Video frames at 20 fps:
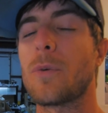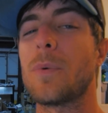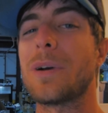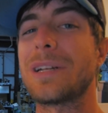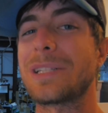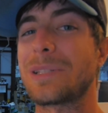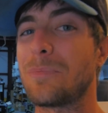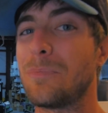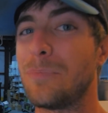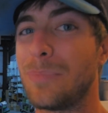
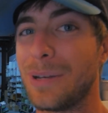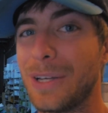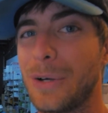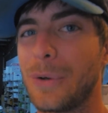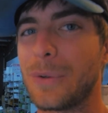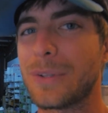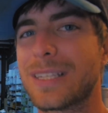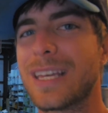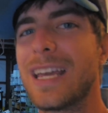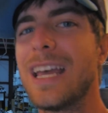was
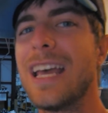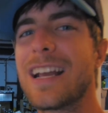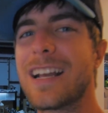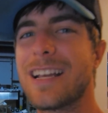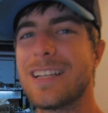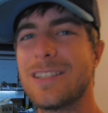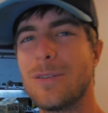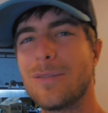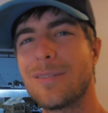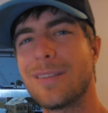built.
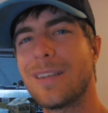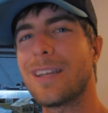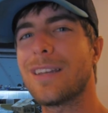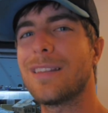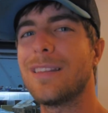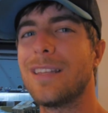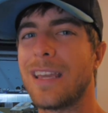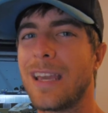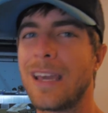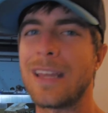Because you think
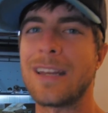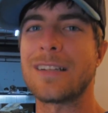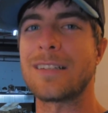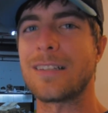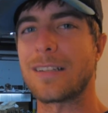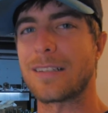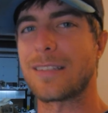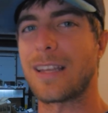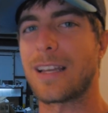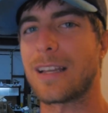in the end, it's
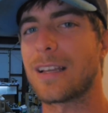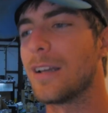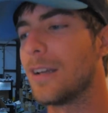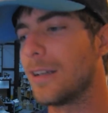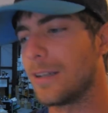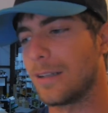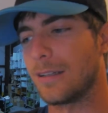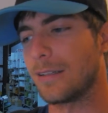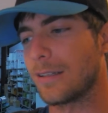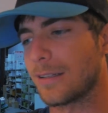just like,
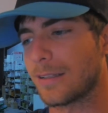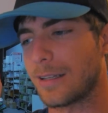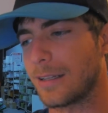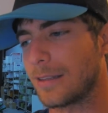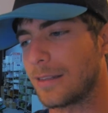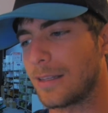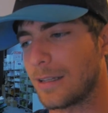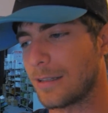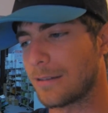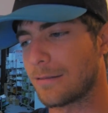you just
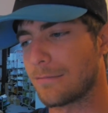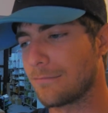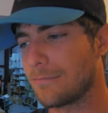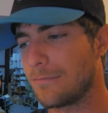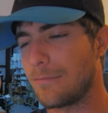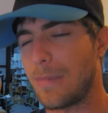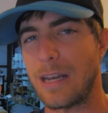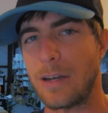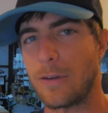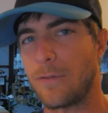get this
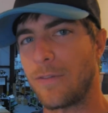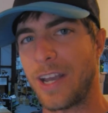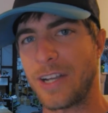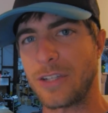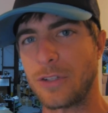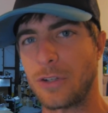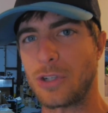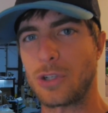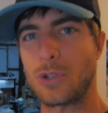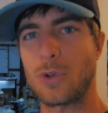
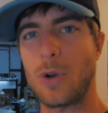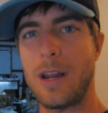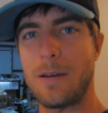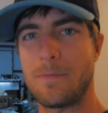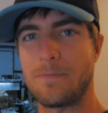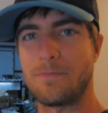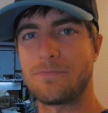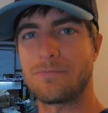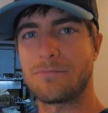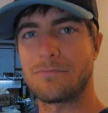manufactured
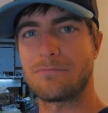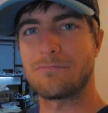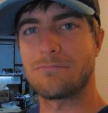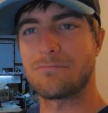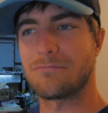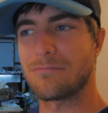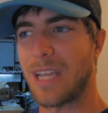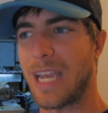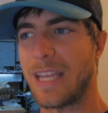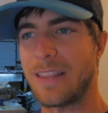strut
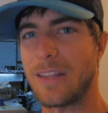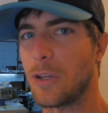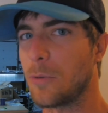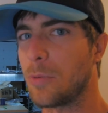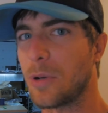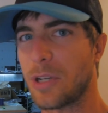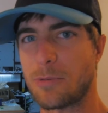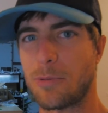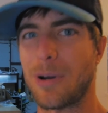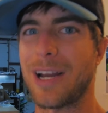and then you
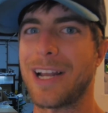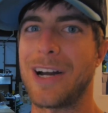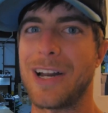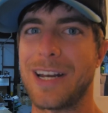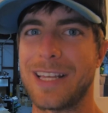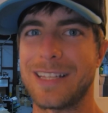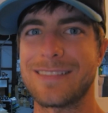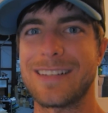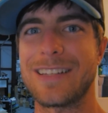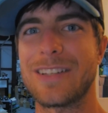put a spring
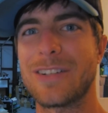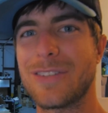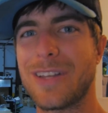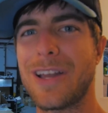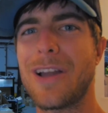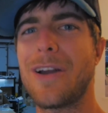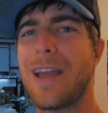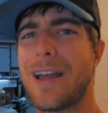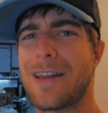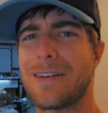on it. And you're
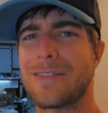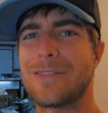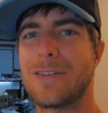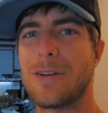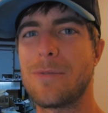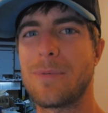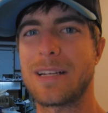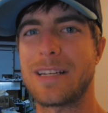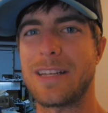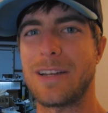like, oh yeah,
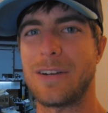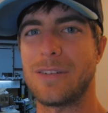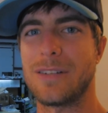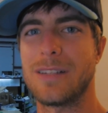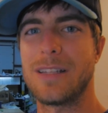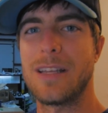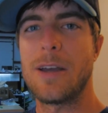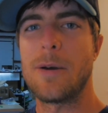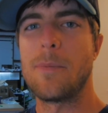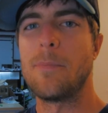no big deal.
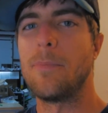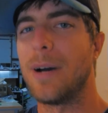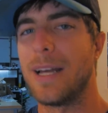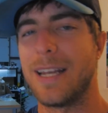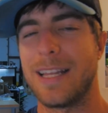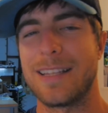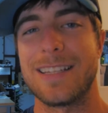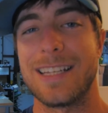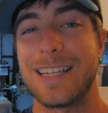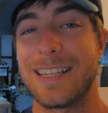
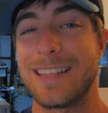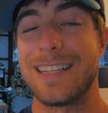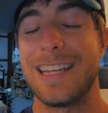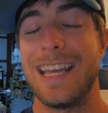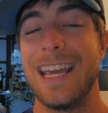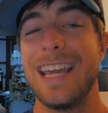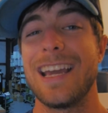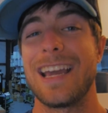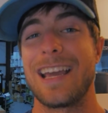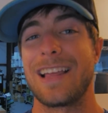But at the end of the
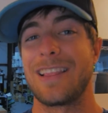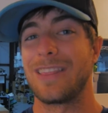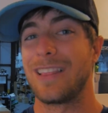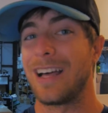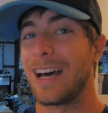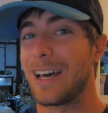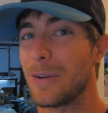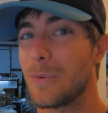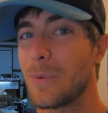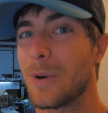day, a
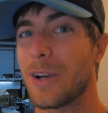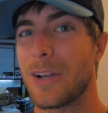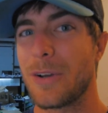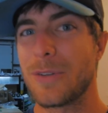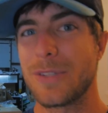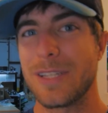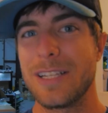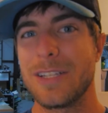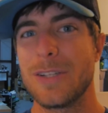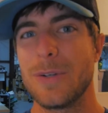lot of work
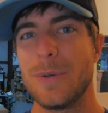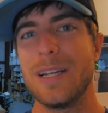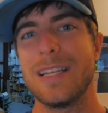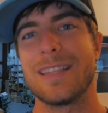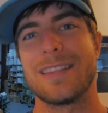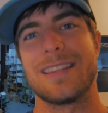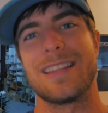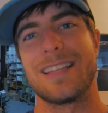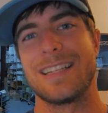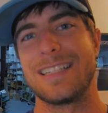goes into
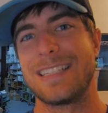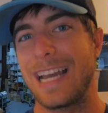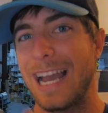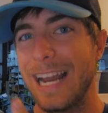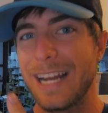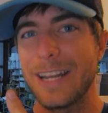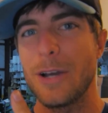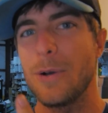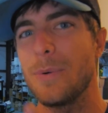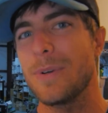it. The
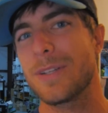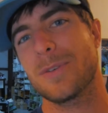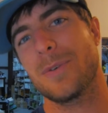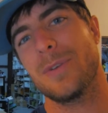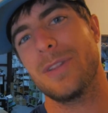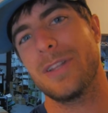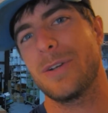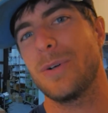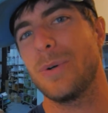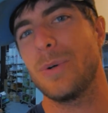dyno was
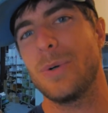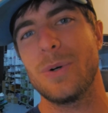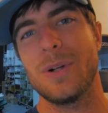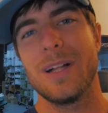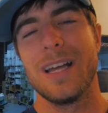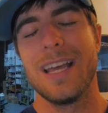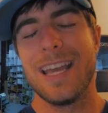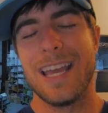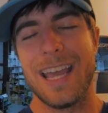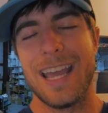really cool.